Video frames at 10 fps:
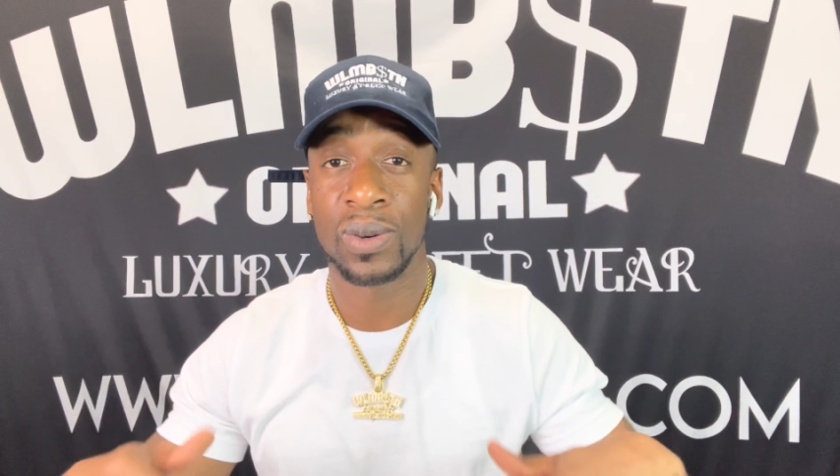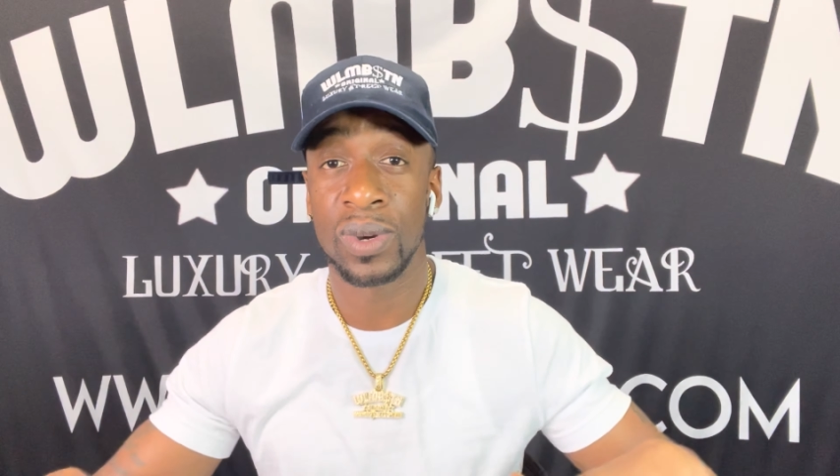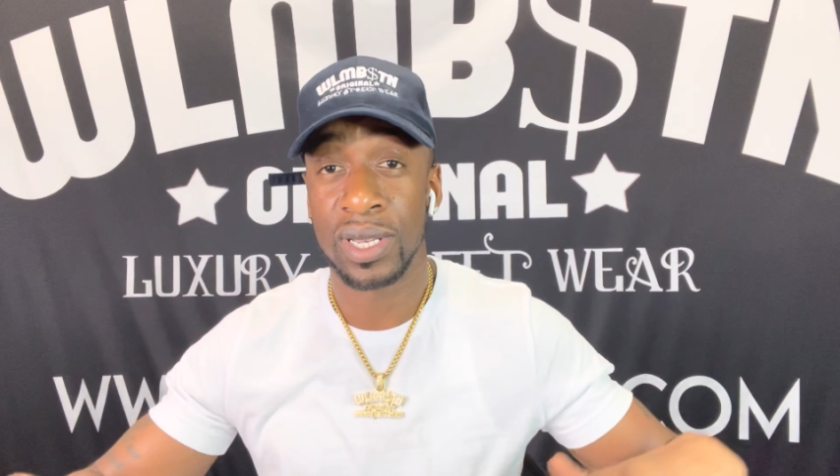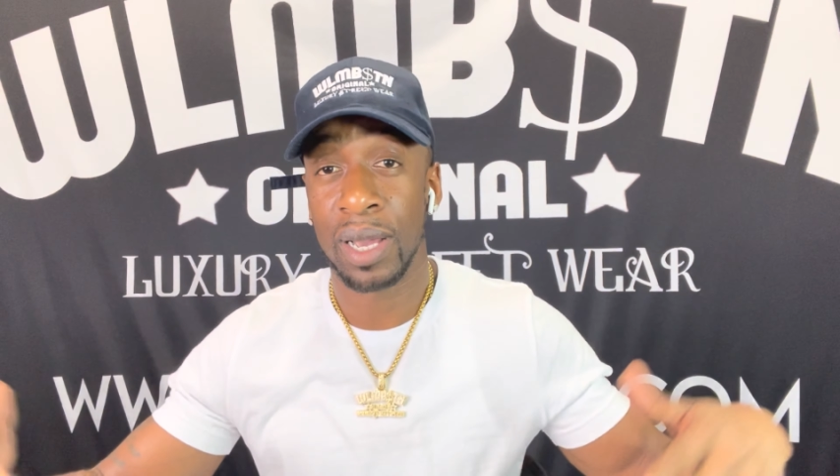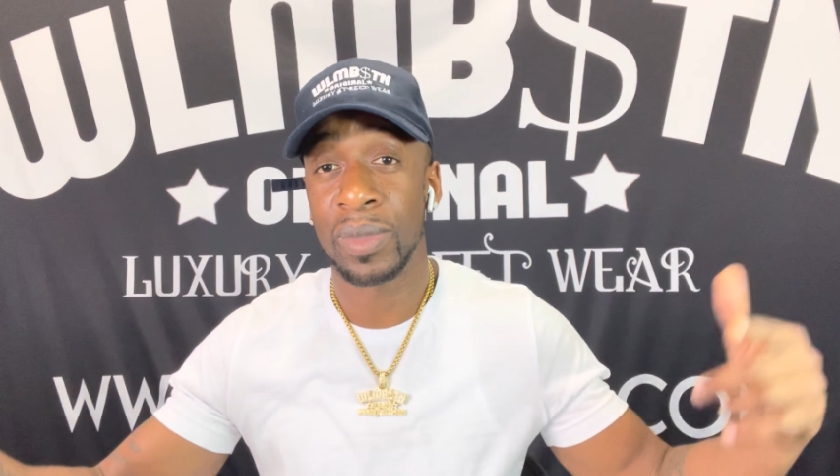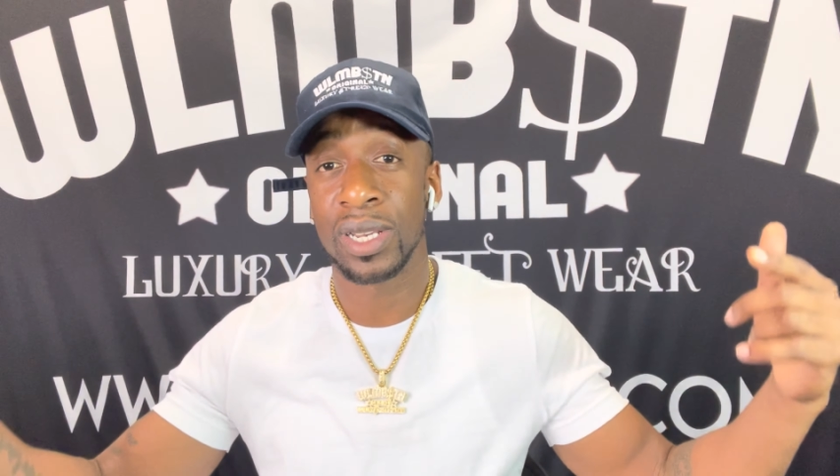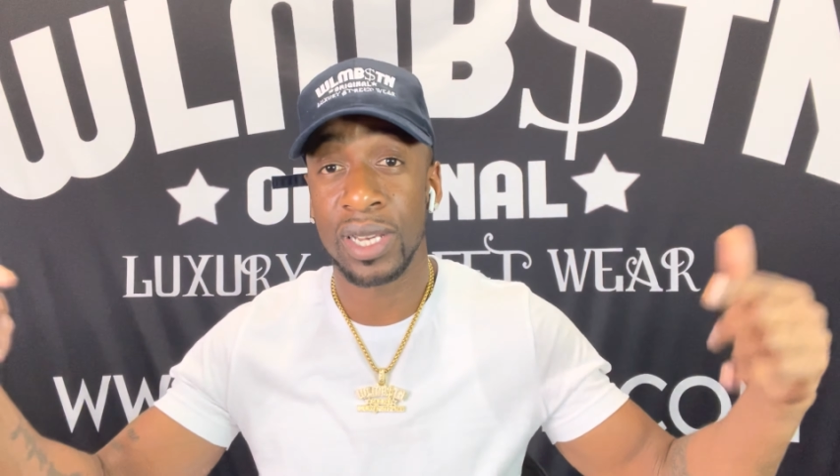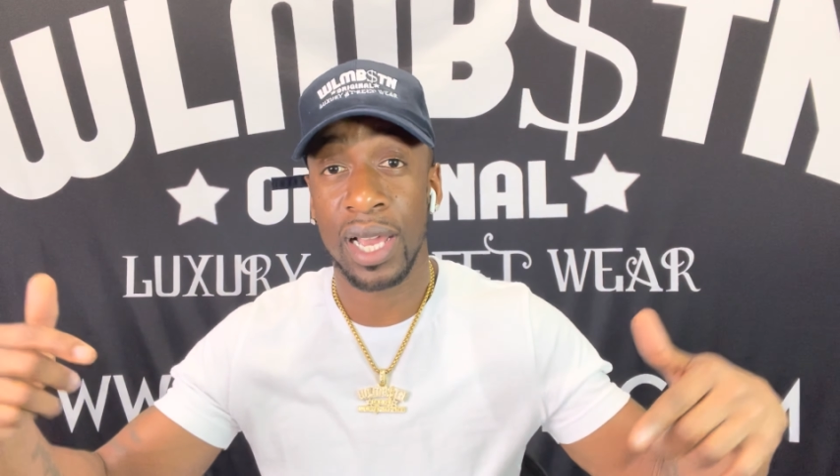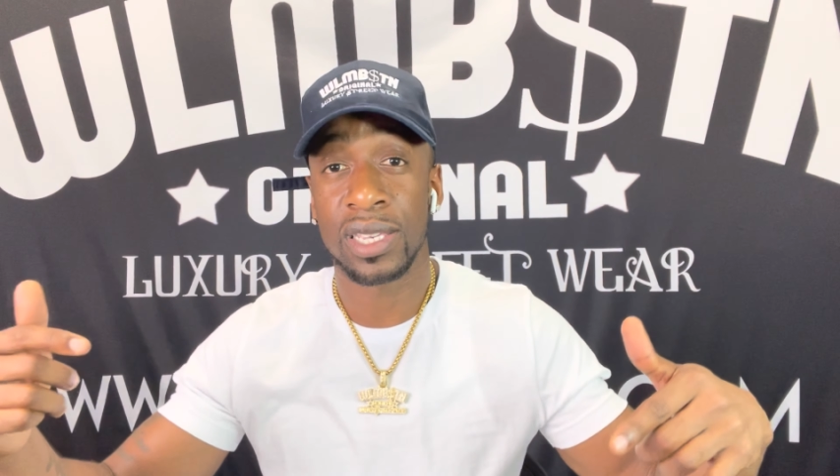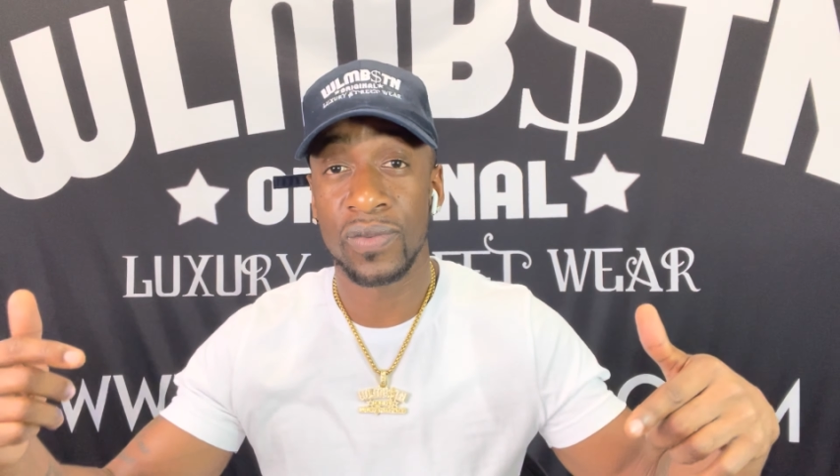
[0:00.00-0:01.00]
which I'm in
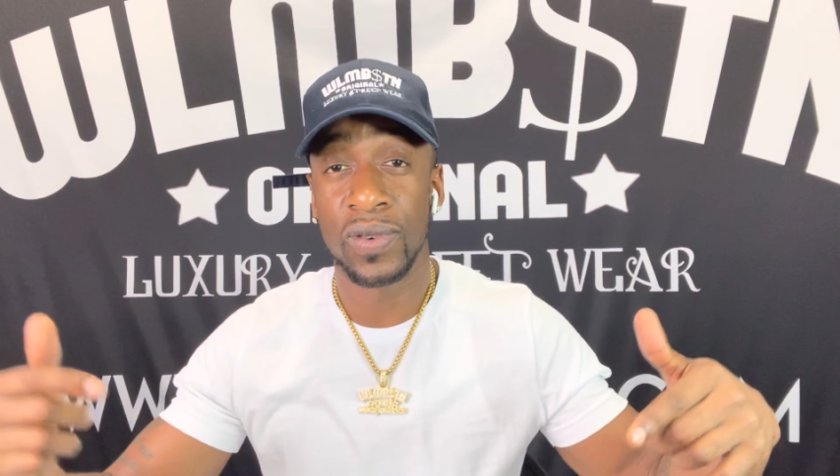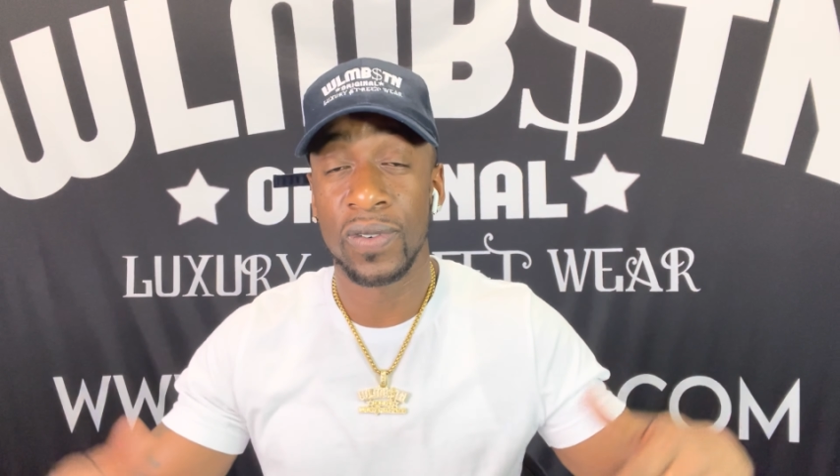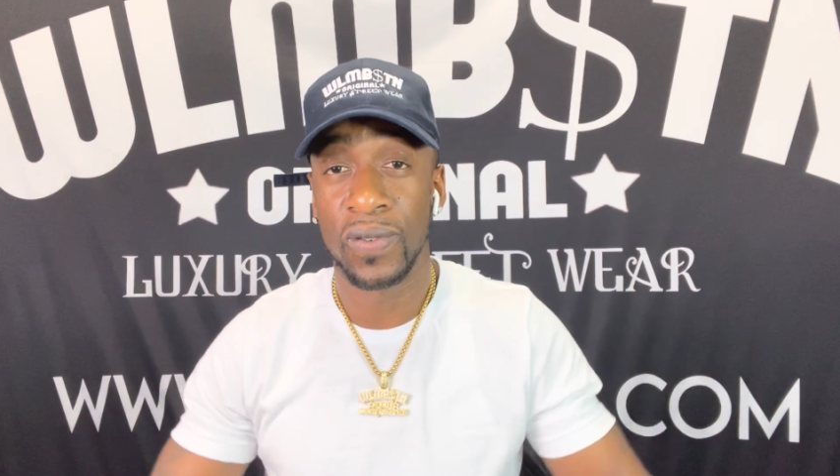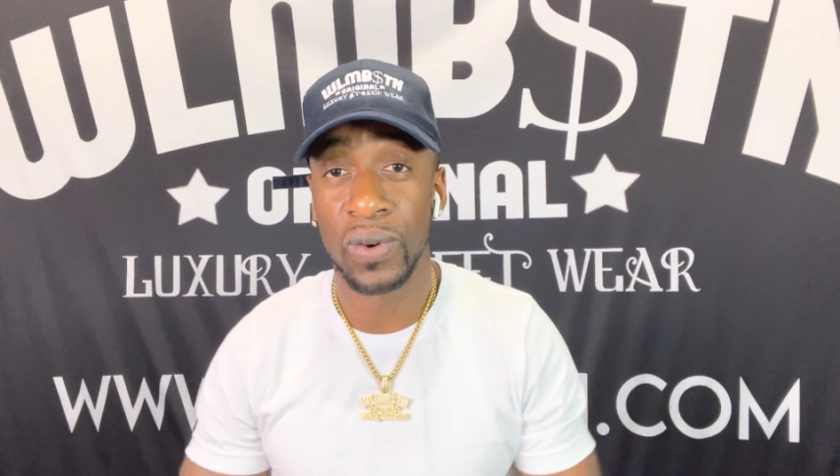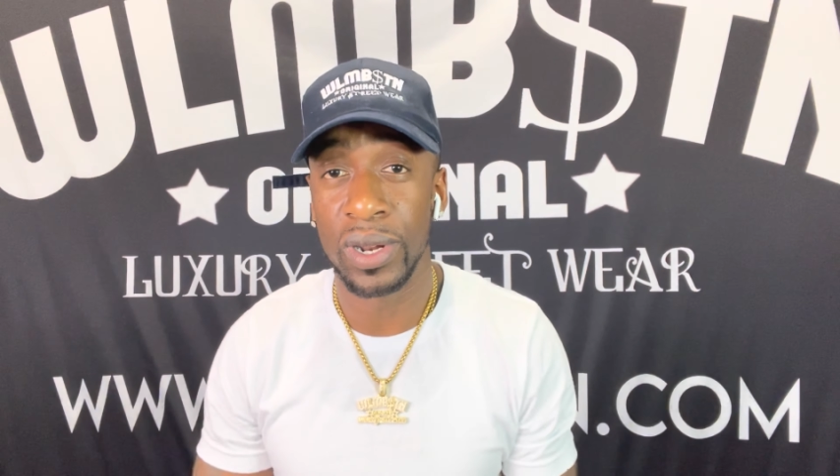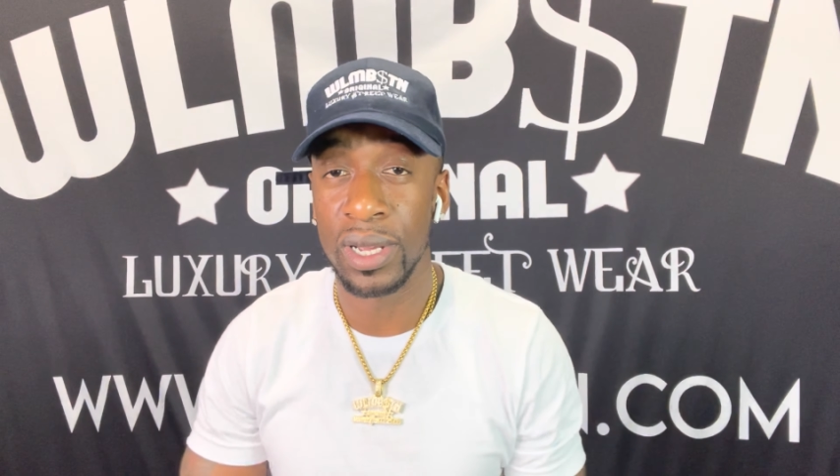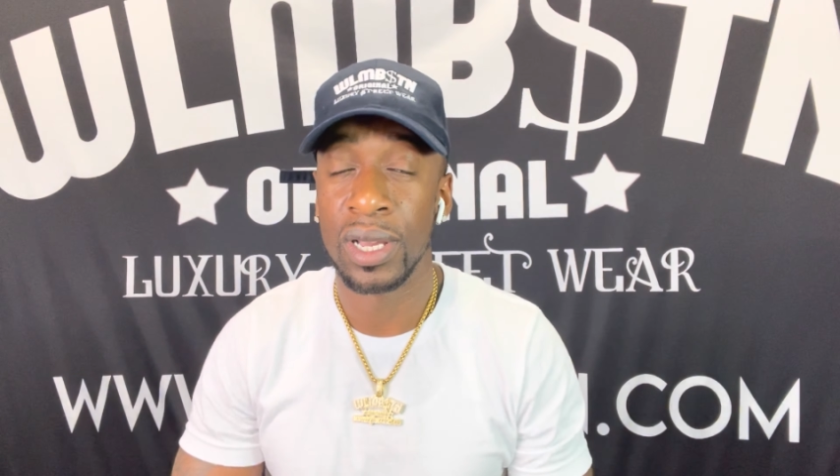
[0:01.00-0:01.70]
Jacksonville, Florida.